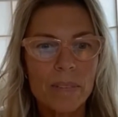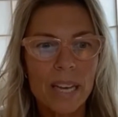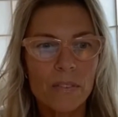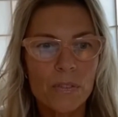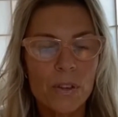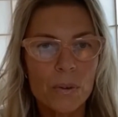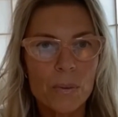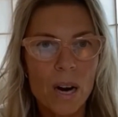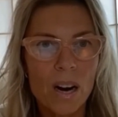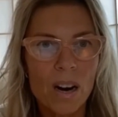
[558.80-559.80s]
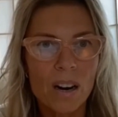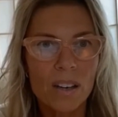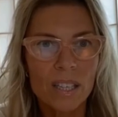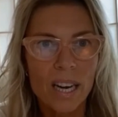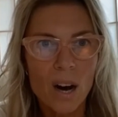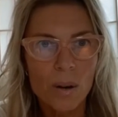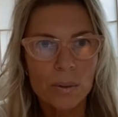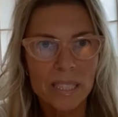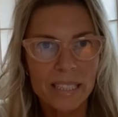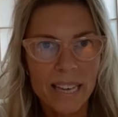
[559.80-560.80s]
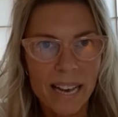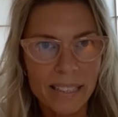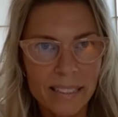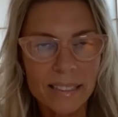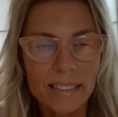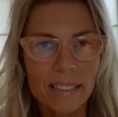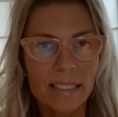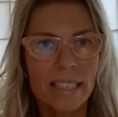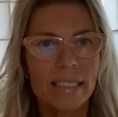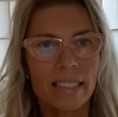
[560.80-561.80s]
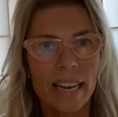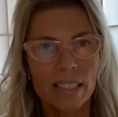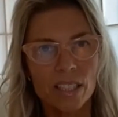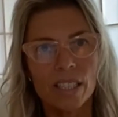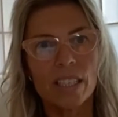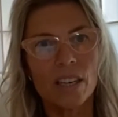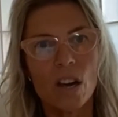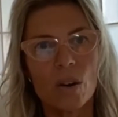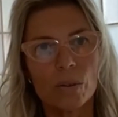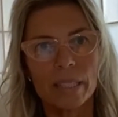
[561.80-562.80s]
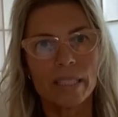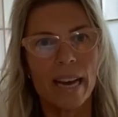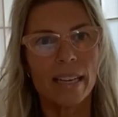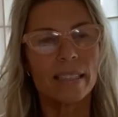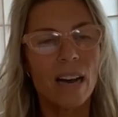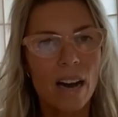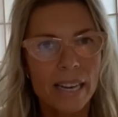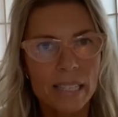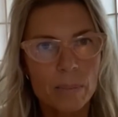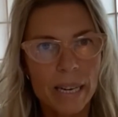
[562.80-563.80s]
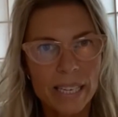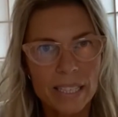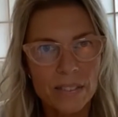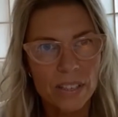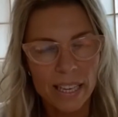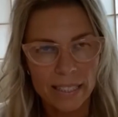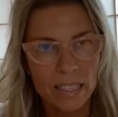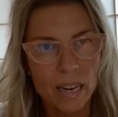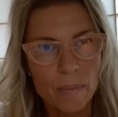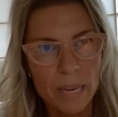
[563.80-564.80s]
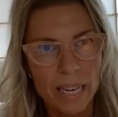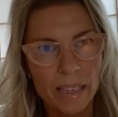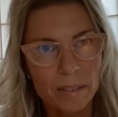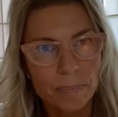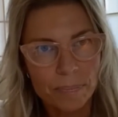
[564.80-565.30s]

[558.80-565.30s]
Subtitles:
if you are holding that intention and holding that high space for that to come in.